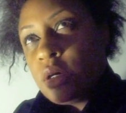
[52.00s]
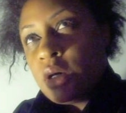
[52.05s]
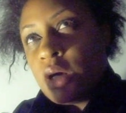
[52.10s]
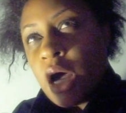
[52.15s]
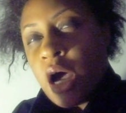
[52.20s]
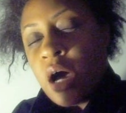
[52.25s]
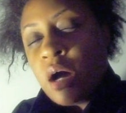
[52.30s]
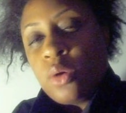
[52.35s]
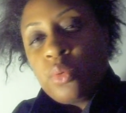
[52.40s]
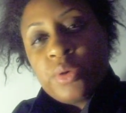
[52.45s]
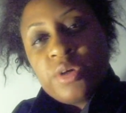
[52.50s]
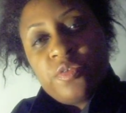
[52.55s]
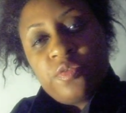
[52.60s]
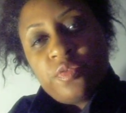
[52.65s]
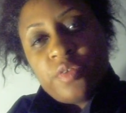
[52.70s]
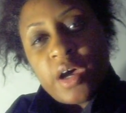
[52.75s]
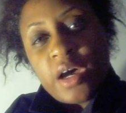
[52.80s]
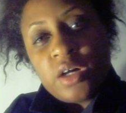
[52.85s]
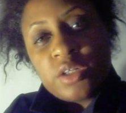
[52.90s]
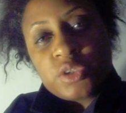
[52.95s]
how we
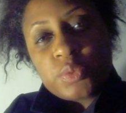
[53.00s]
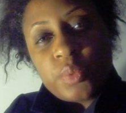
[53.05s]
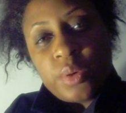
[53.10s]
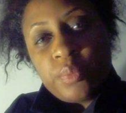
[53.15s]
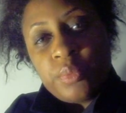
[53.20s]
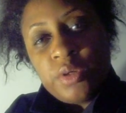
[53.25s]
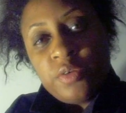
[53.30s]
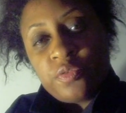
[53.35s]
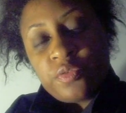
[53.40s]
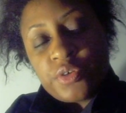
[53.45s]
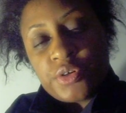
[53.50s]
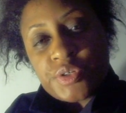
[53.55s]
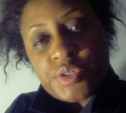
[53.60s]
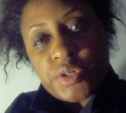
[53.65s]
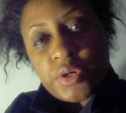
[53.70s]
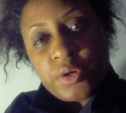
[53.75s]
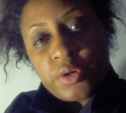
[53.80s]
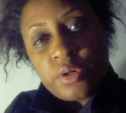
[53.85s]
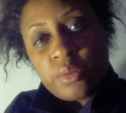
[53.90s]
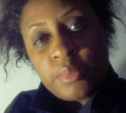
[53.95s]
felt when we first
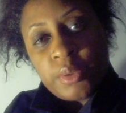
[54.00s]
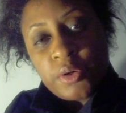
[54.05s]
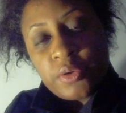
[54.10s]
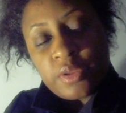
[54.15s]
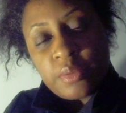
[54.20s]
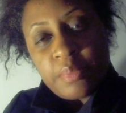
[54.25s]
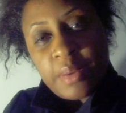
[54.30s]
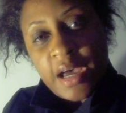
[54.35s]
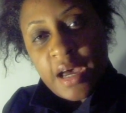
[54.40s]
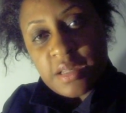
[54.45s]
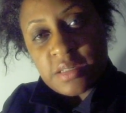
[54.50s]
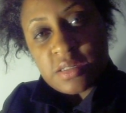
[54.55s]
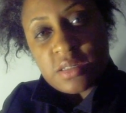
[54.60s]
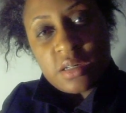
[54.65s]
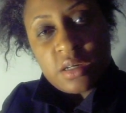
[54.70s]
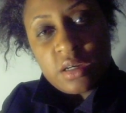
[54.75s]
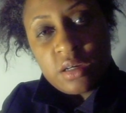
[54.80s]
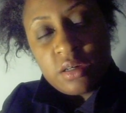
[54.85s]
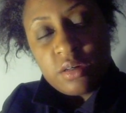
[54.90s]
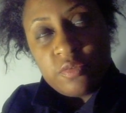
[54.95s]
heard about the passing